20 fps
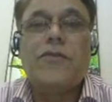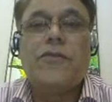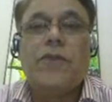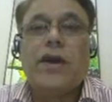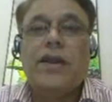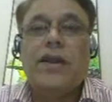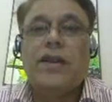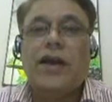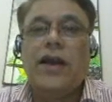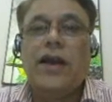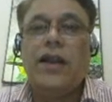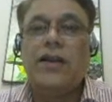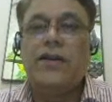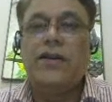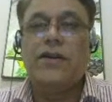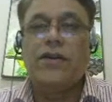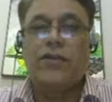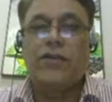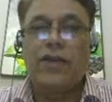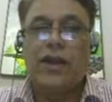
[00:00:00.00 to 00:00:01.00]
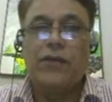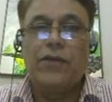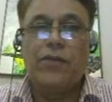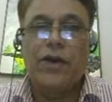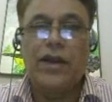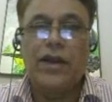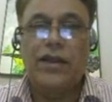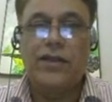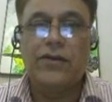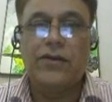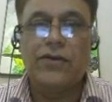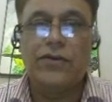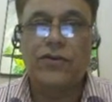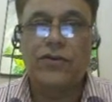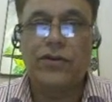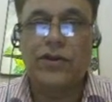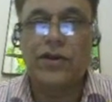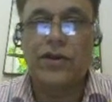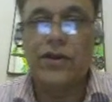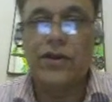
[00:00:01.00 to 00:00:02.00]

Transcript: by the elders, and by those